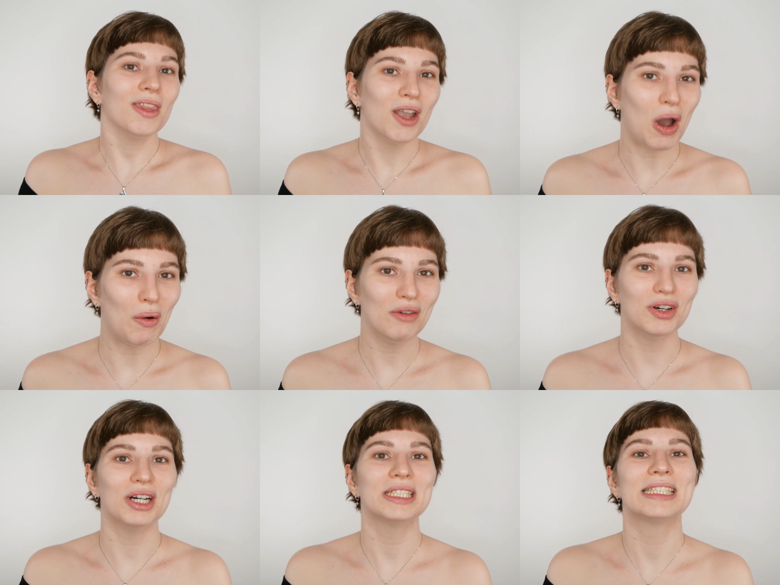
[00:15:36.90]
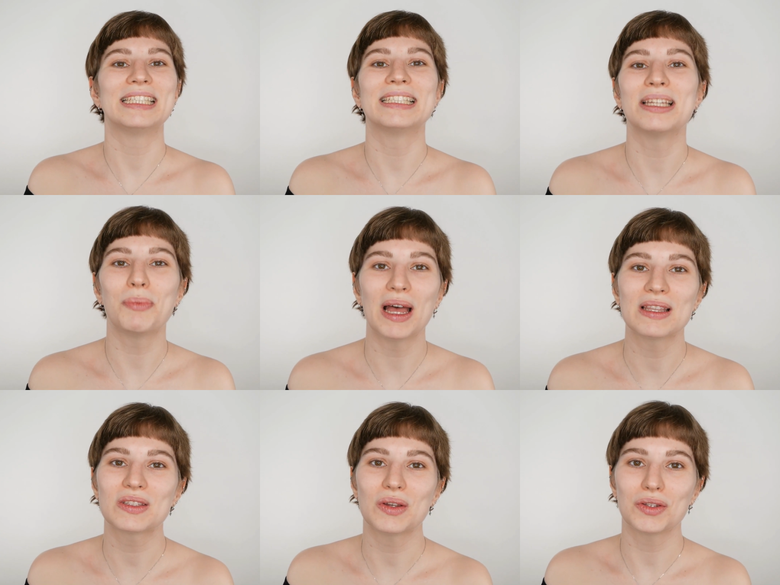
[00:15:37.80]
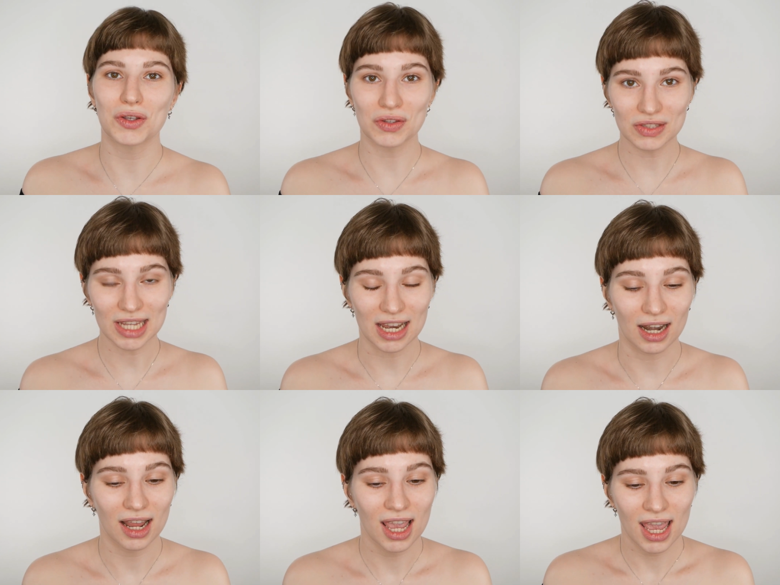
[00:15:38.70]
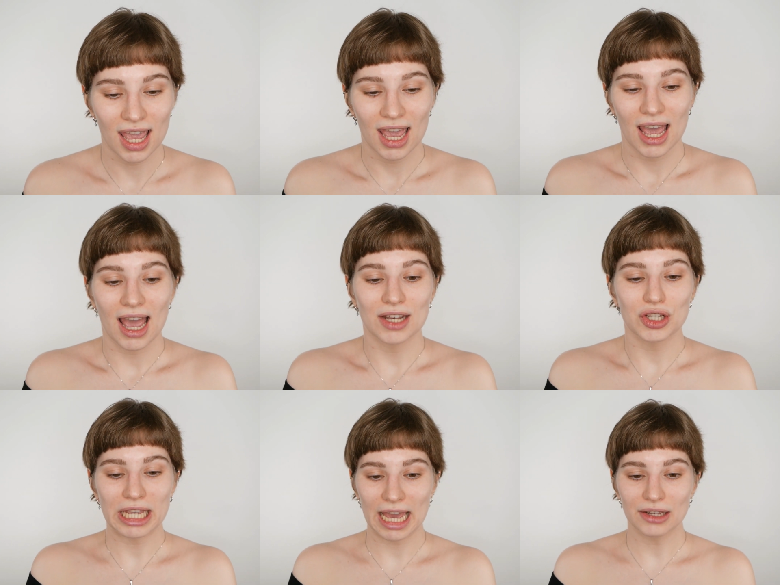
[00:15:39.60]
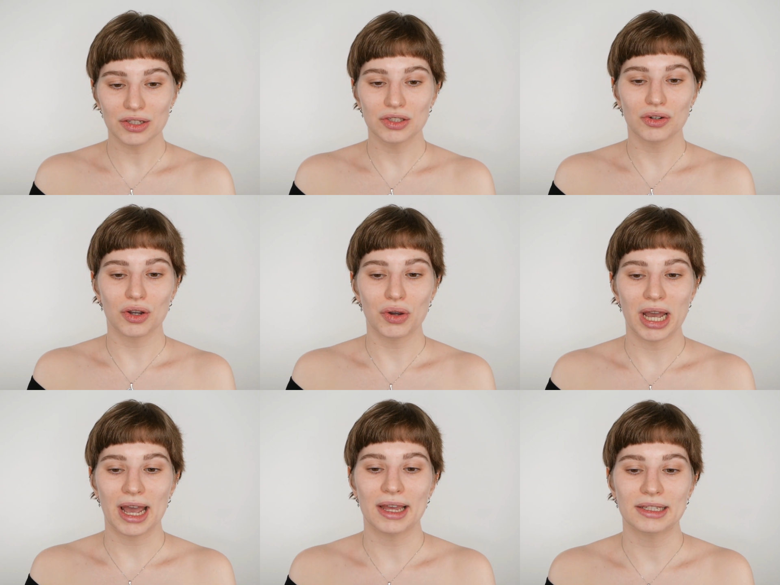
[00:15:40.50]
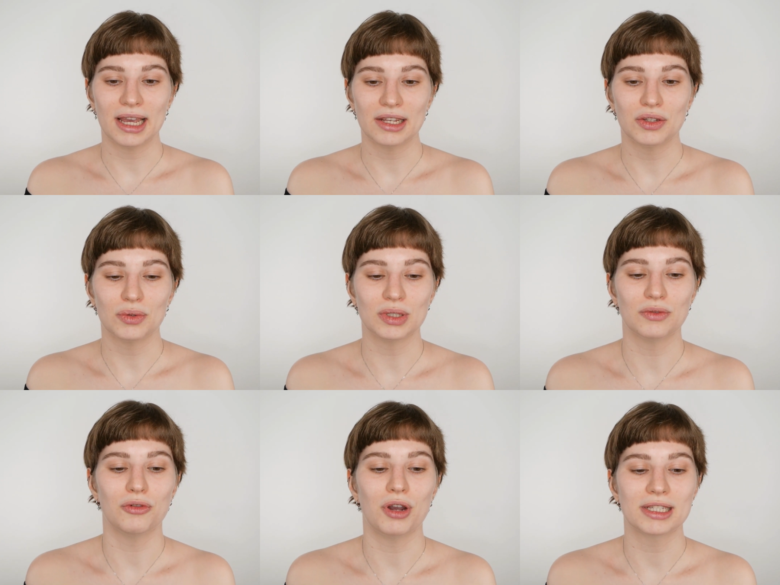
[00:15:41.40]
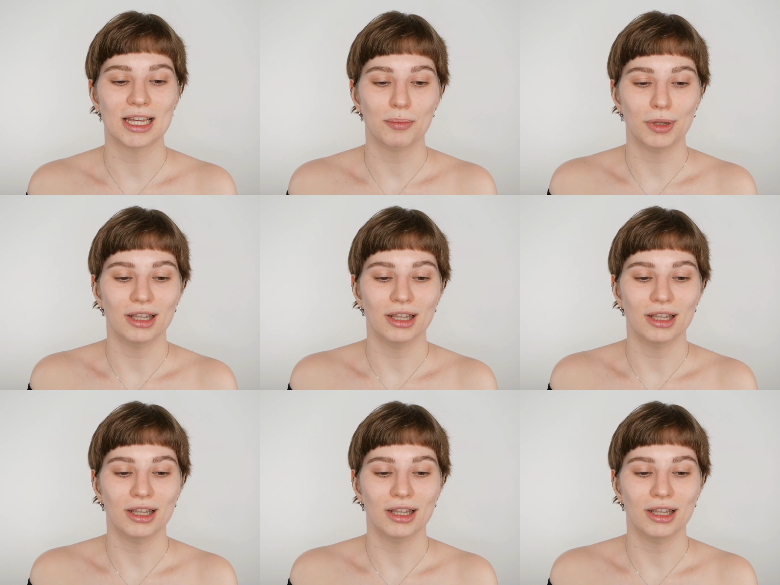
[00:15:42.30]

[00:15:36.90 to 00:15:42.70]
However, this depends on your skin. And you can also go ahead and use it, for example,